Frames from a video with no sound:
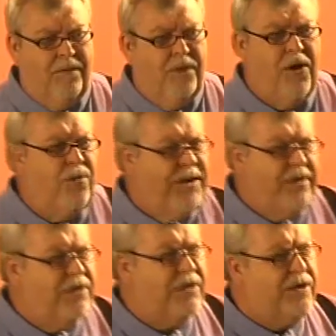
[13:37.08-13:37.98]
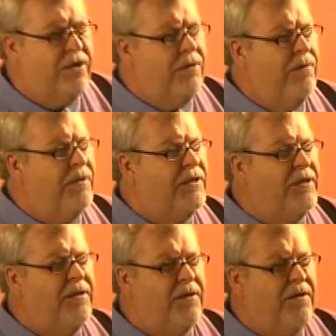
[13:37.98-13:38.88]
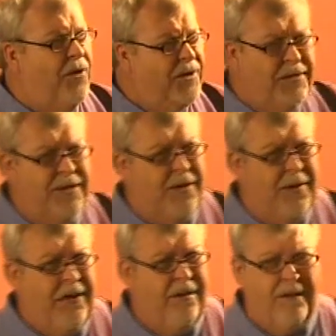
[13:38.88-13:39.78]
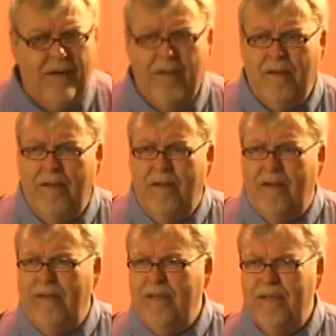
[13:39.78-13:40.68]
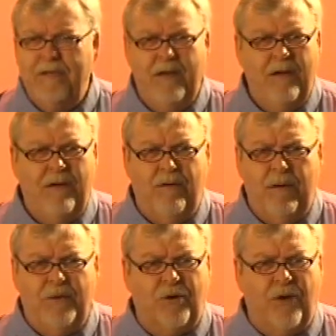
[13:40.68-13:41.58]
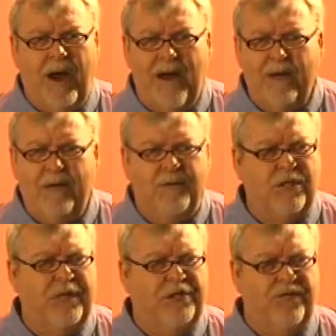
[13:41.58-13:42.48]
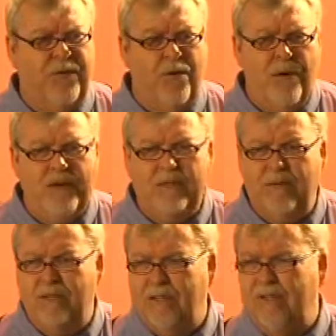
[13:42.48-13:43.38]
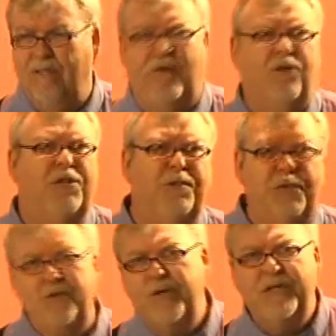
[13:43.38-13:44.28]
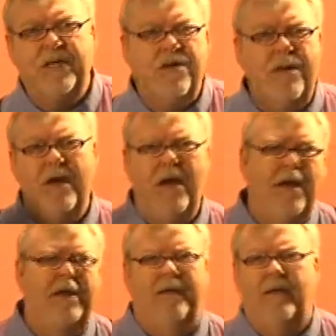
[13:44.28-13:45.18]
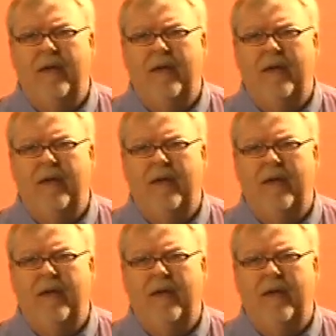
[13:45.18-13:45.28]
no, we didn't see you. And she says, y'all didn't see me? And I says, no, it was crowded. There was lots of noise. There was Christmas music going on,